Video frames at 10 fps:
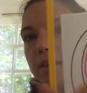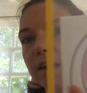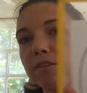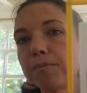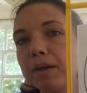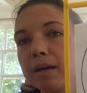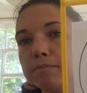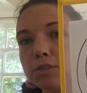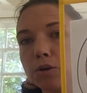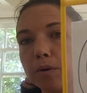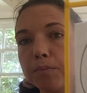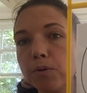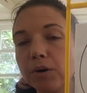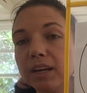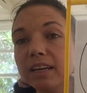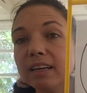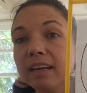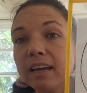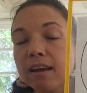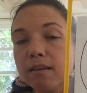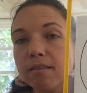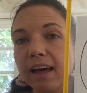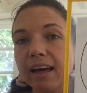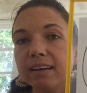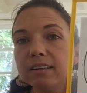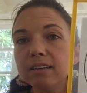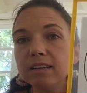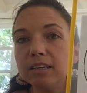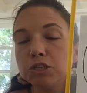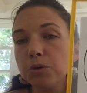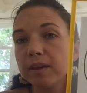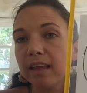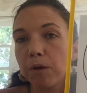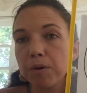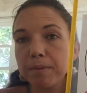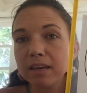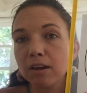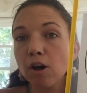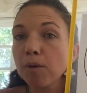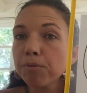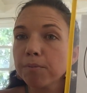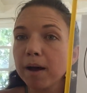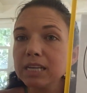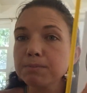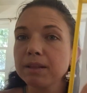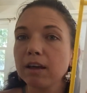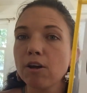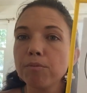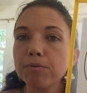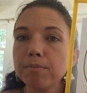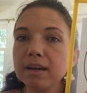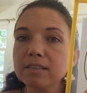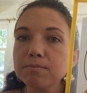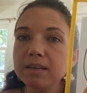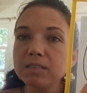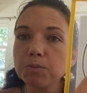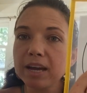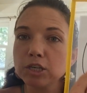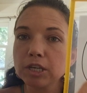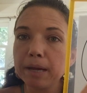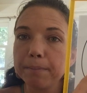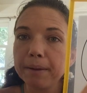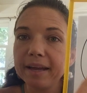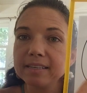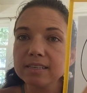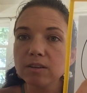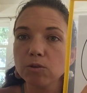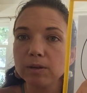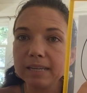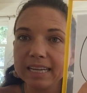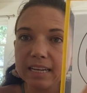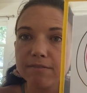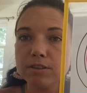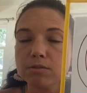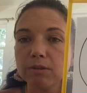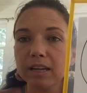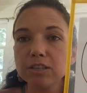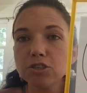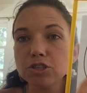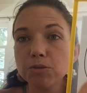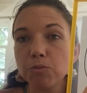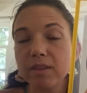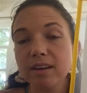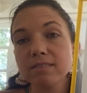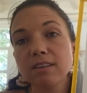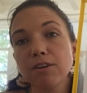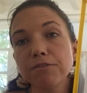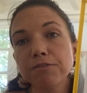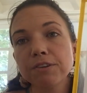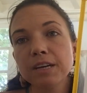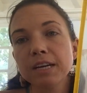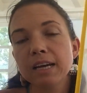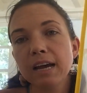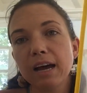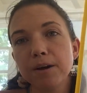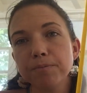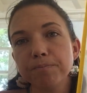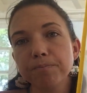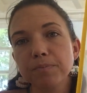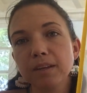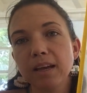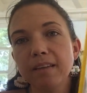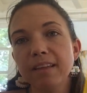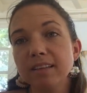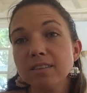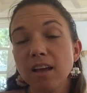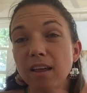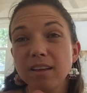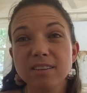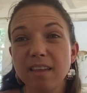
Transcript: the other becomes so important that in doing that we make a compromise, but that compromise means we actually abandon or leave this relationship with ourselves. And that's it's